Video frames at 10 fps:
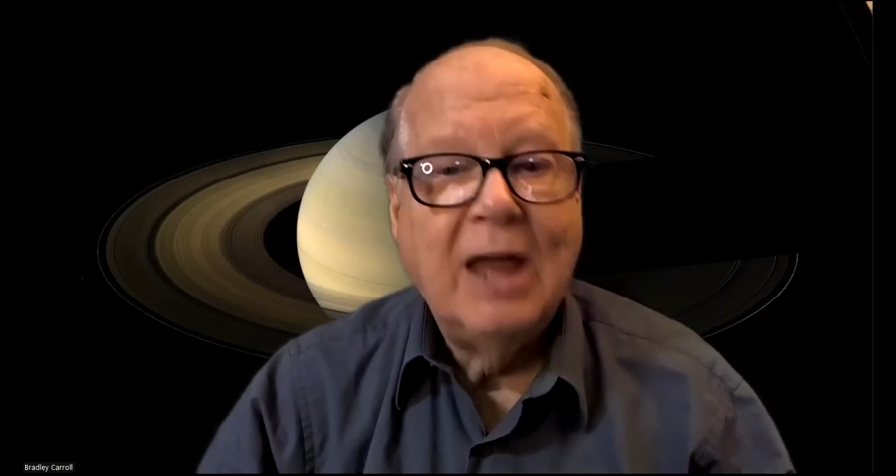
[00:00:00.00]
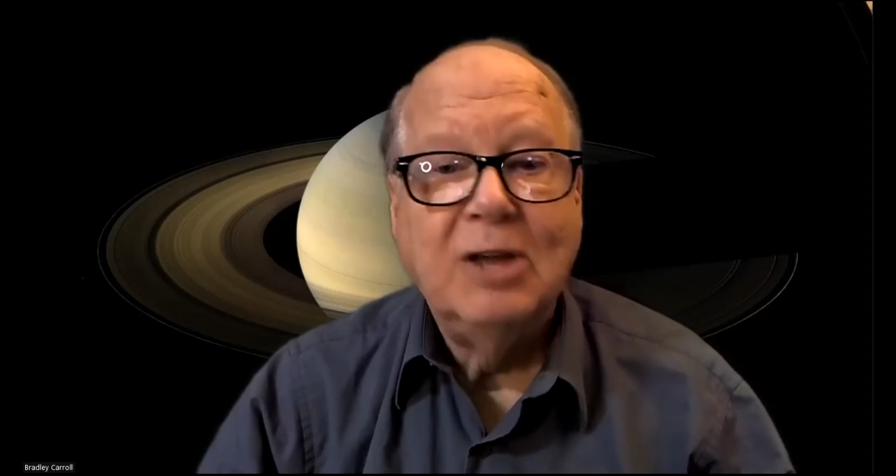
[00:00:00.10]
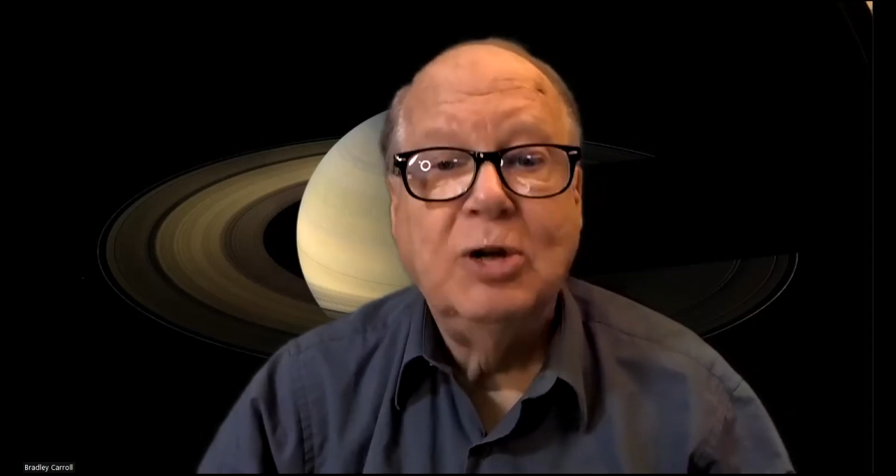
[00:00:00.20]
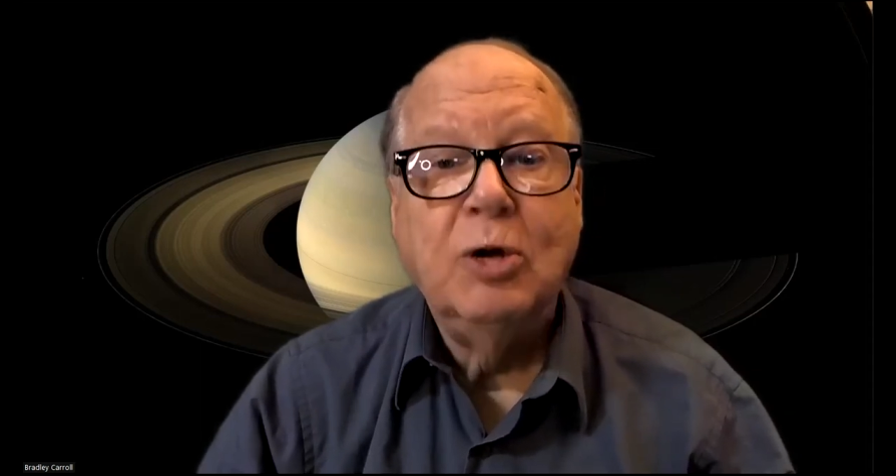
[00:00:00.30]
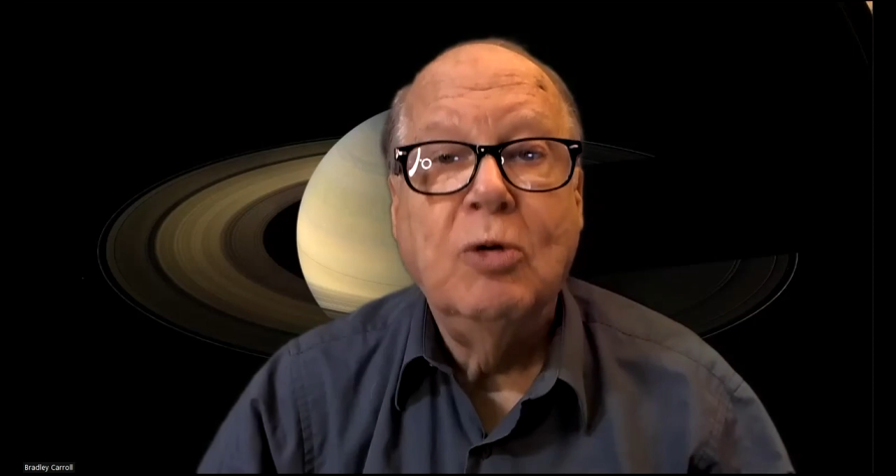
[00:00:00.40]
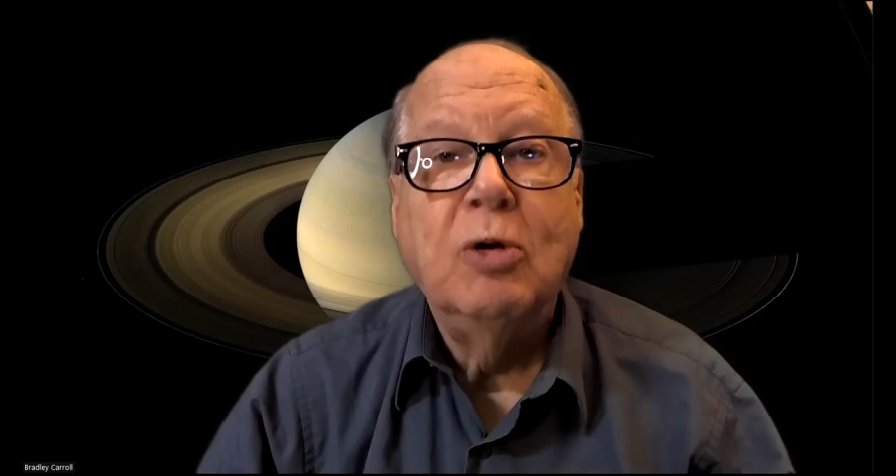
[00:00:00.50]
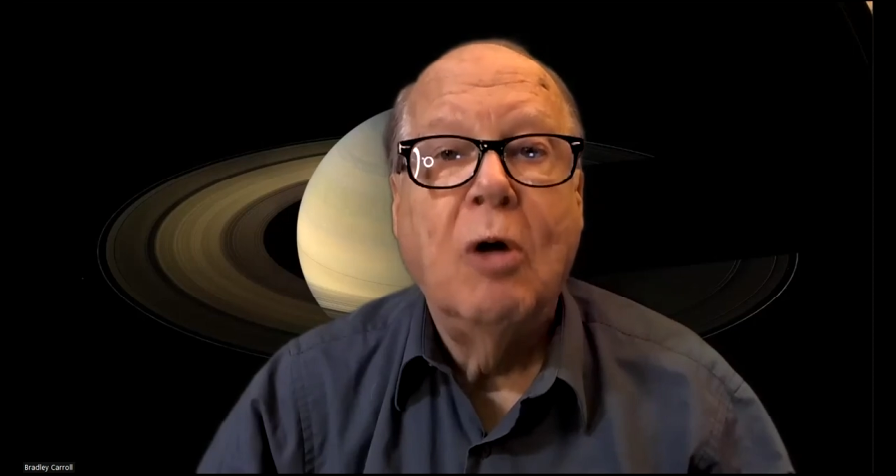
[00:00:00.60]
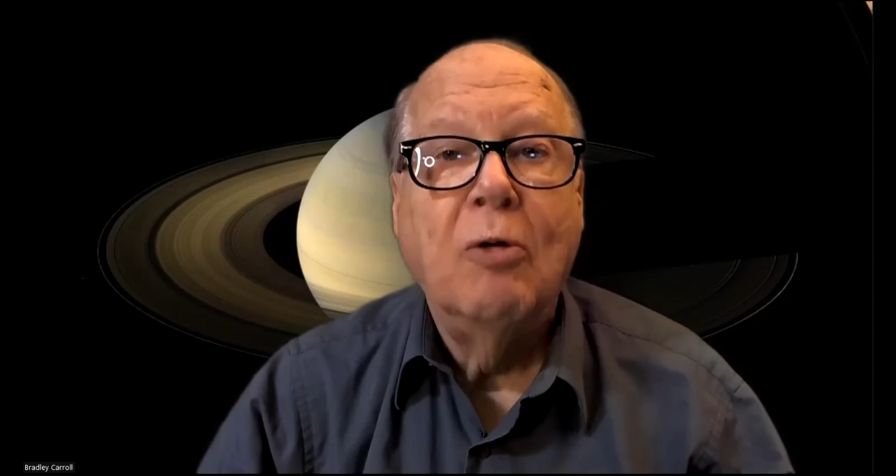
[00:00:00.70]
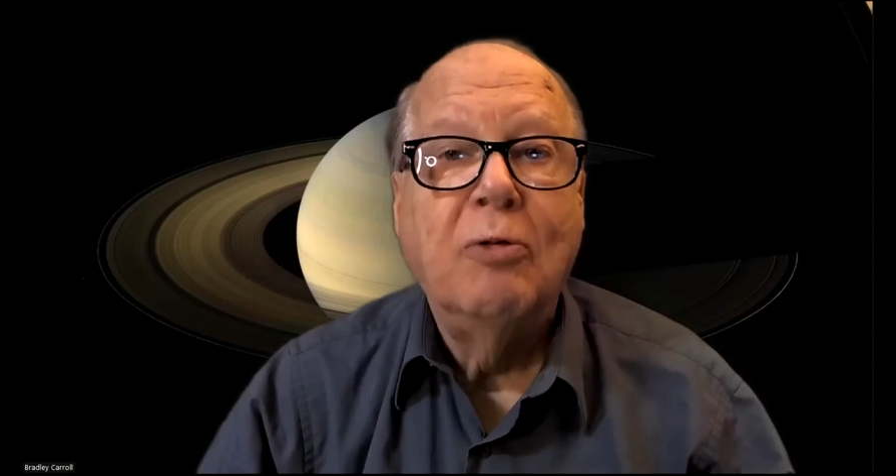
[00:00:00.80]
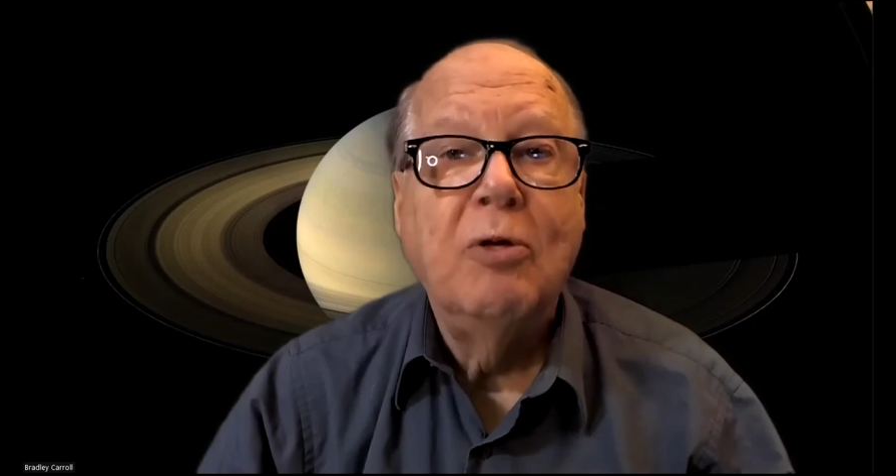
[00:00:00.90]
as you
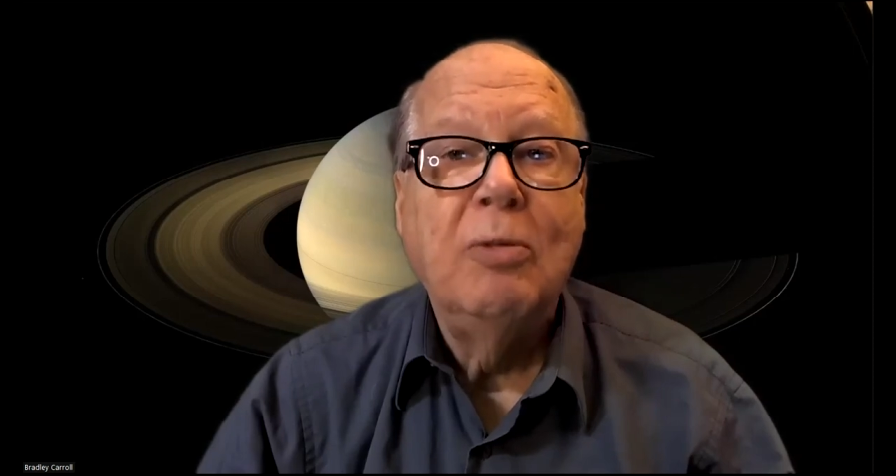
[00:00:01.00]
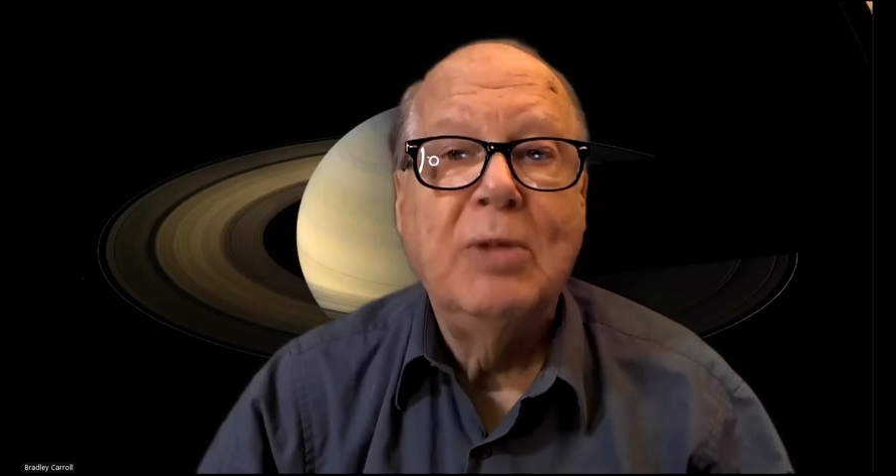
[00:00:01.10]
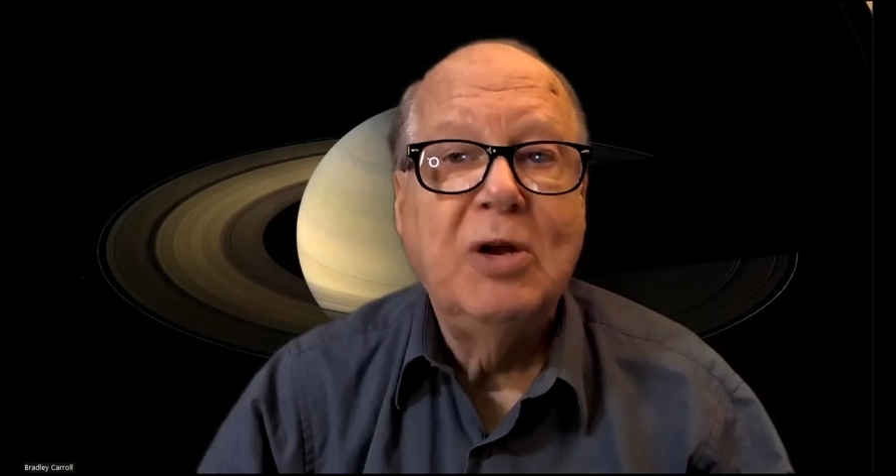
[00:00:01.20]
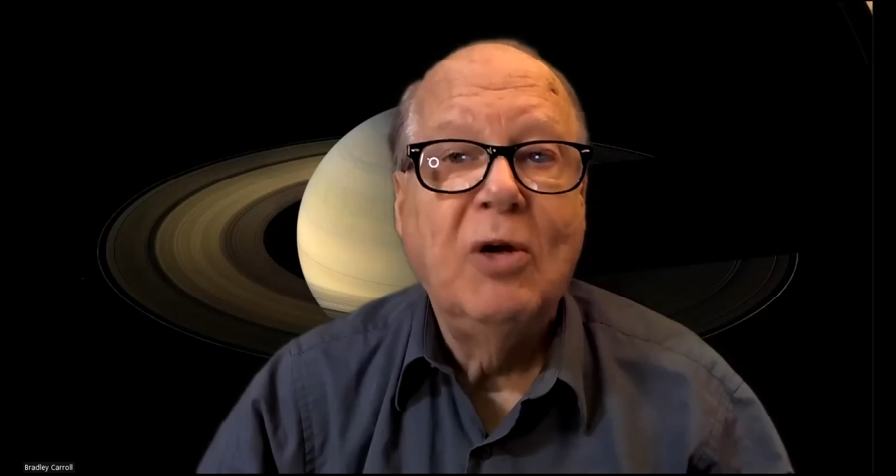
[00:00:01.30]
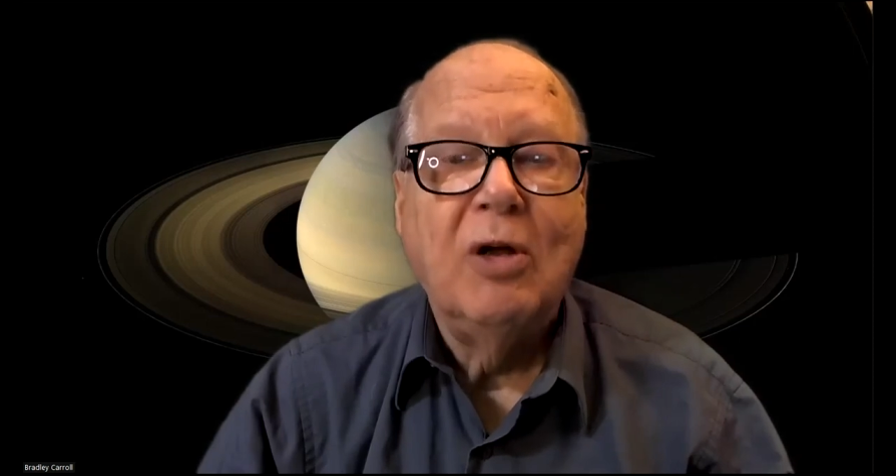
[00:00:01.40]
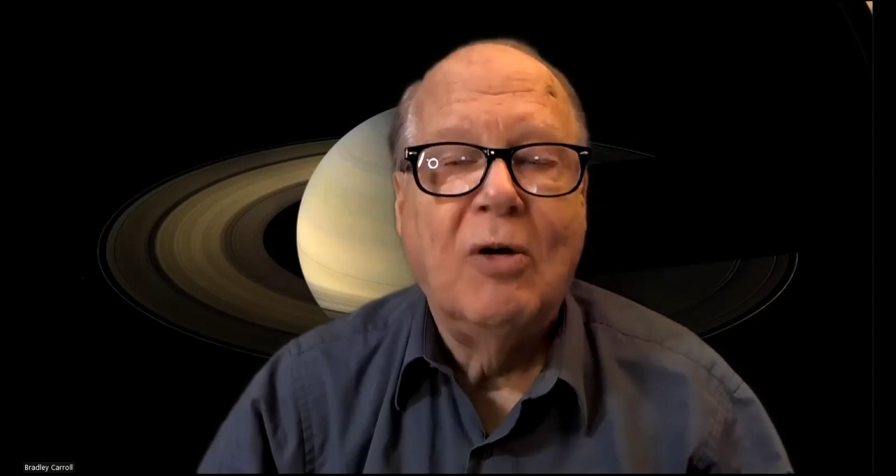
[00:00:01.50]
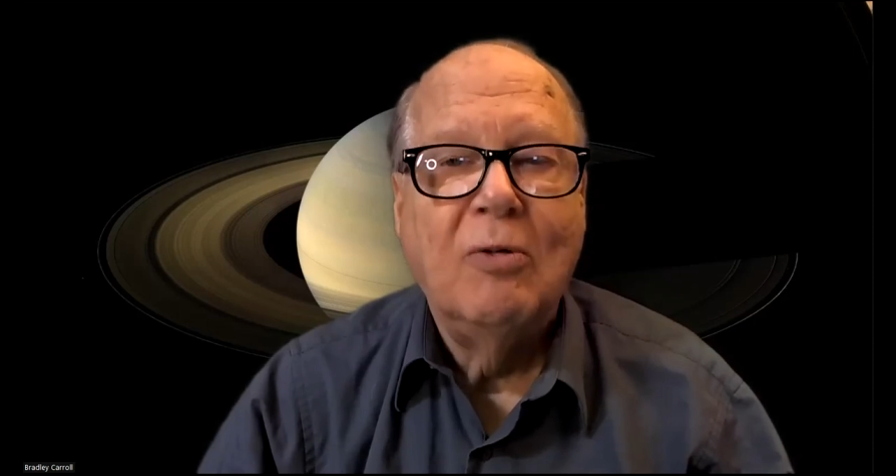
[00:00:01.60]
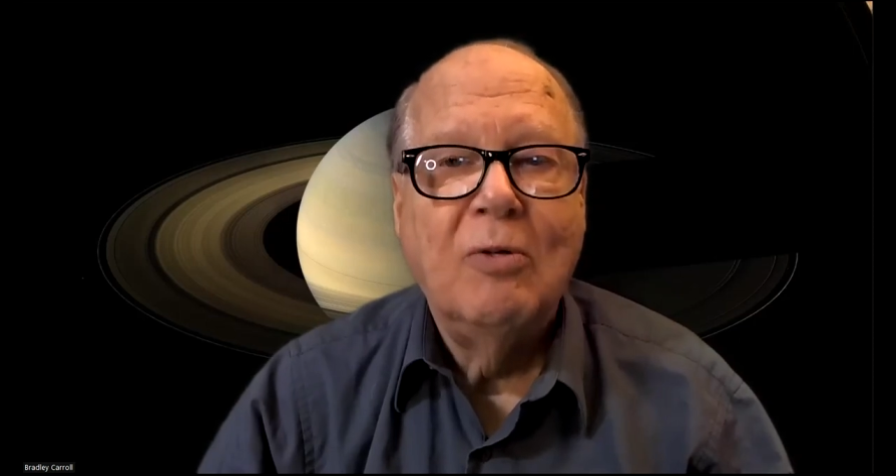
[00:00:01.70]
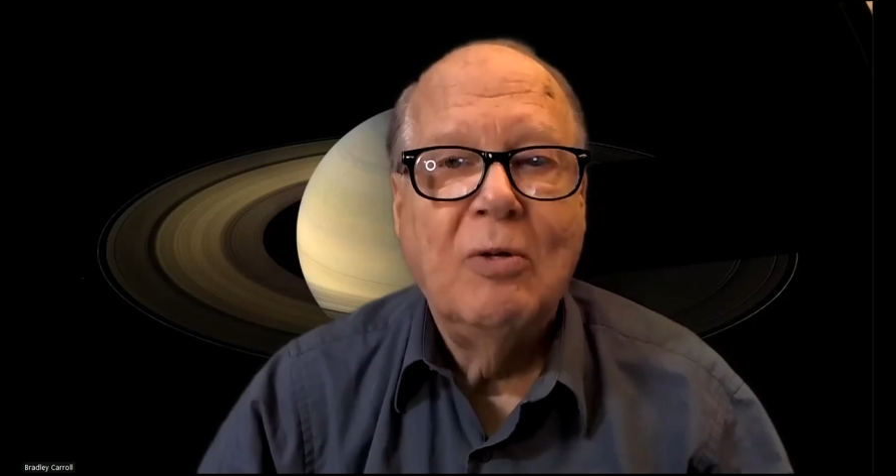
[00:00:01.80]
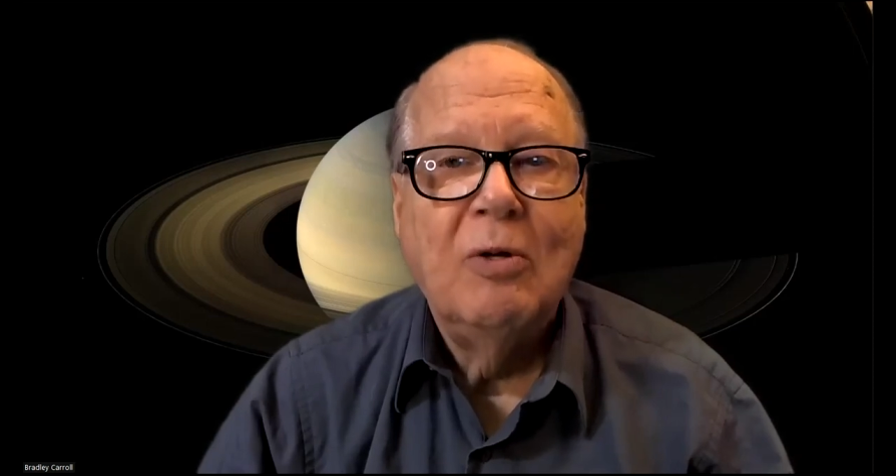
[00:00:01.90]
go through the material